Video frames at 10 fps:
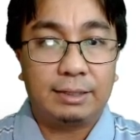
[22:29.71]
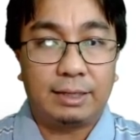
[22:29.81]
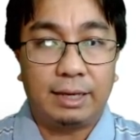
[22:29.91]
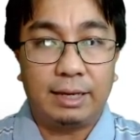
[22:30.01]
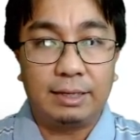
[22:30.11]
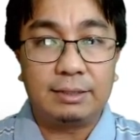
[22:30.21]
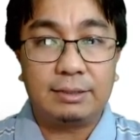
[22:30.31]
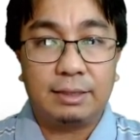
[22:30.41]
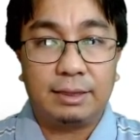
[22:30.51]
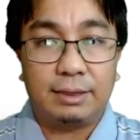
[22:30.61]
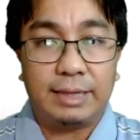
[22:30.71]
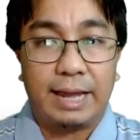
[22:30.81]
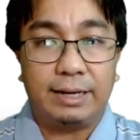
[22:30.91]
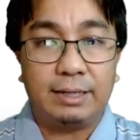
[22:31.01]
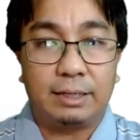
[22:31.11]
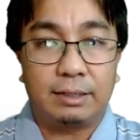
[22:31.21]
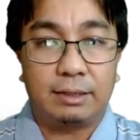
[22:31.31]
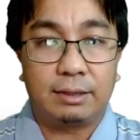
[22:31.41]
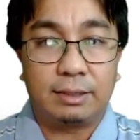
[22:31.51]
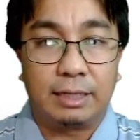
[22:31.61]
K is 10
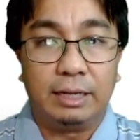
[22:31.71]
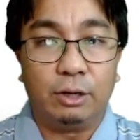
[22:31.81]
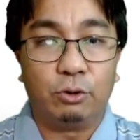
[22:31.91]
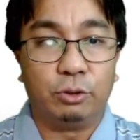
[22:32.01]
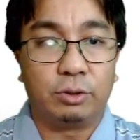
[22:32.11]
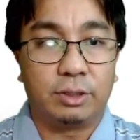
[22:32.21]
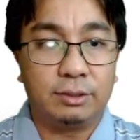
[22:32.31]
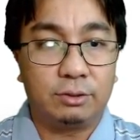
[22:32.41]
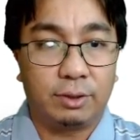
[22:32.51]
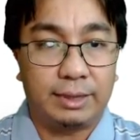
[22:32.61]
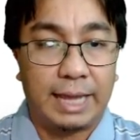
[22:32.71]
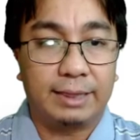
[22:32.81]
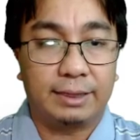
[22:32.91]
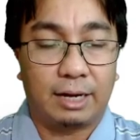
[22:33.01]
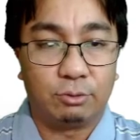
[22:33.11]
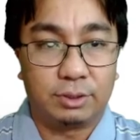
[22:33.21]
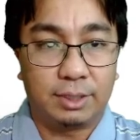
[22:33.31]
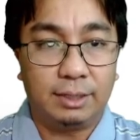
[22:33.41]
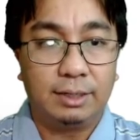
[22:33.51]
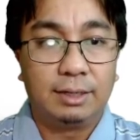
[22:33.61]
kilonewton, so
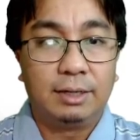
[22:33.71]
10,000,